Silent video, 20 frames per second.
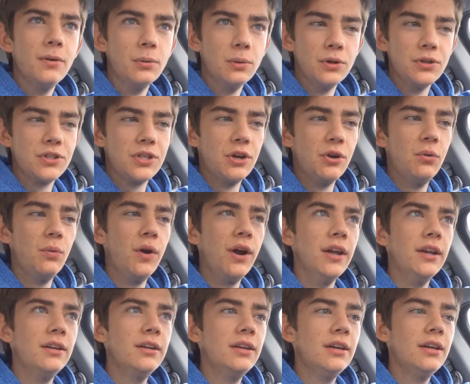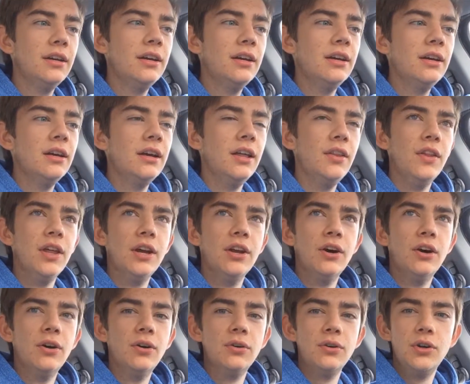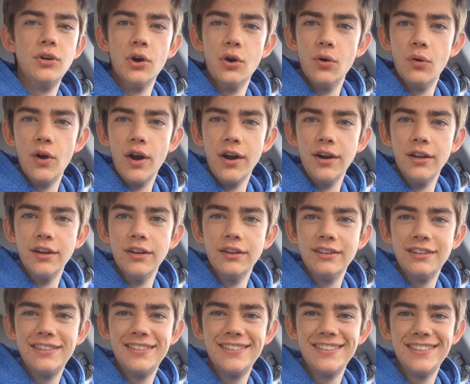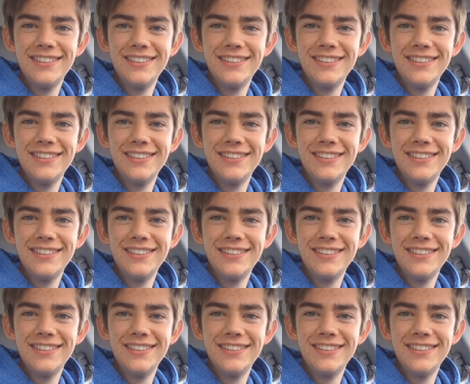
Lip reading: we're just gonna wait, and then I'll go right in.